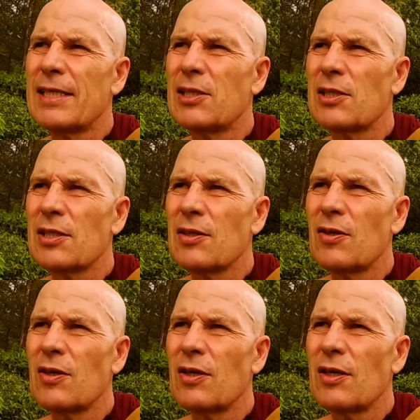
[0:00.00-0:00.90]
this
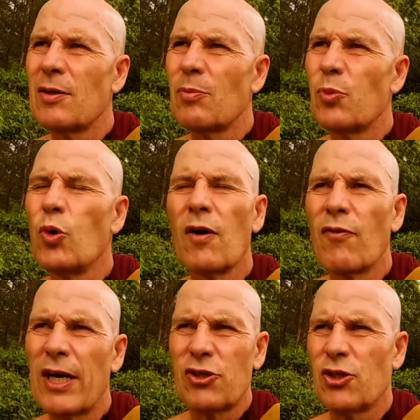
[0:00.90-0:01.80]
poor
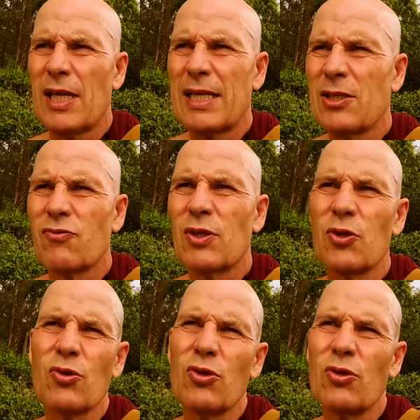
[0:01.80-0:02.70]
wretch that is
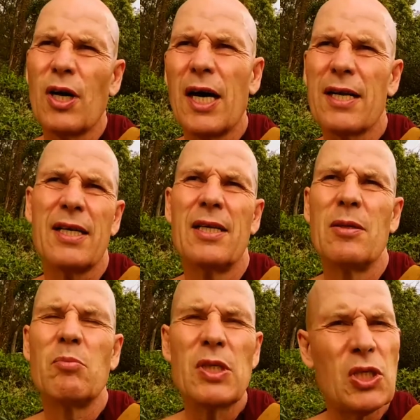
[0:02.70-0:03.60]
reduced to utter
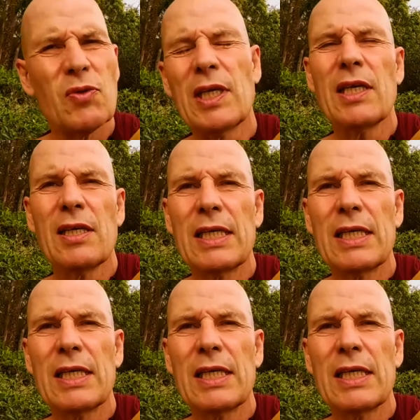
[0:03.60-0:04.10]
misery,